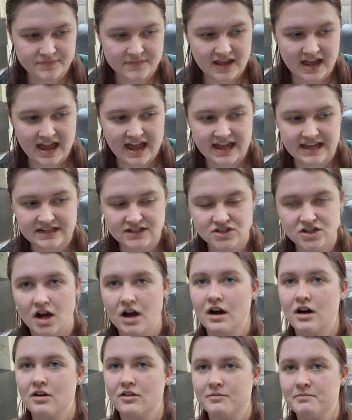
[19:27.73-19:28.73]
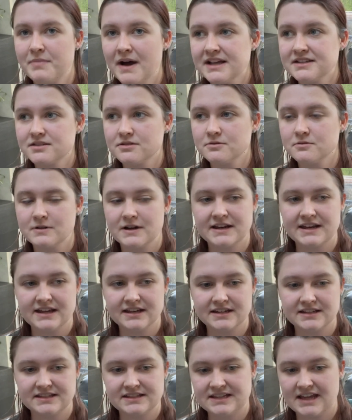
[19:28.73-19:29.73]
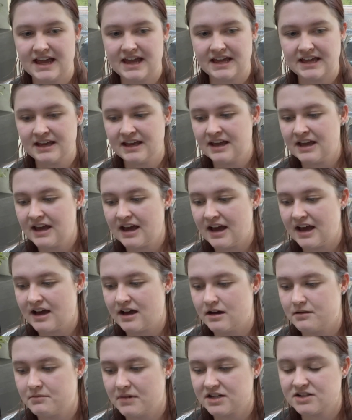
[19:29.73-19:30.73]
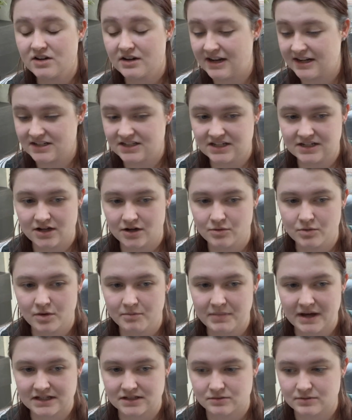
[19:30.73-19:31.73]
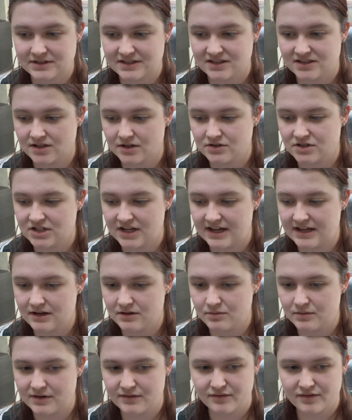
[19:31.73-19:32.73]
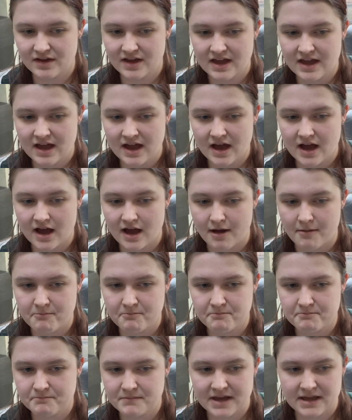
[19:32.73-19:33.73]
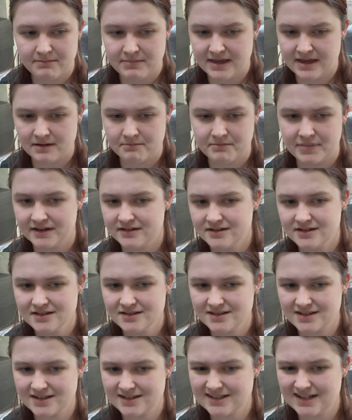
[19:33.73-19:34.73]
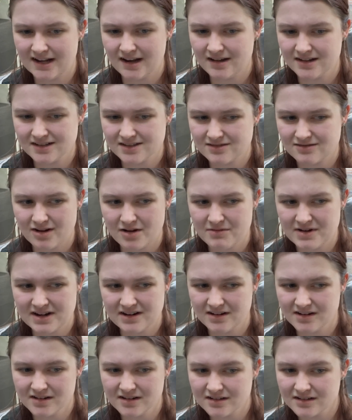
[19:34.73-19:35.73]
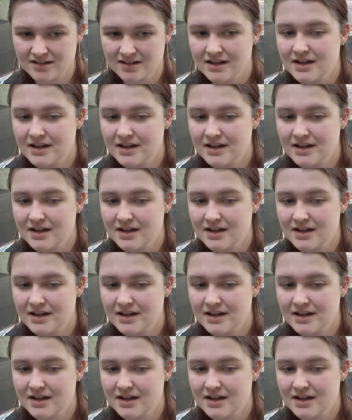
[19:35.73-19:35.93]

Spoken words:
a jar of basil, and it could say, I don't actually know what basil is associated with, maybe abundance, because it likes growing a lot.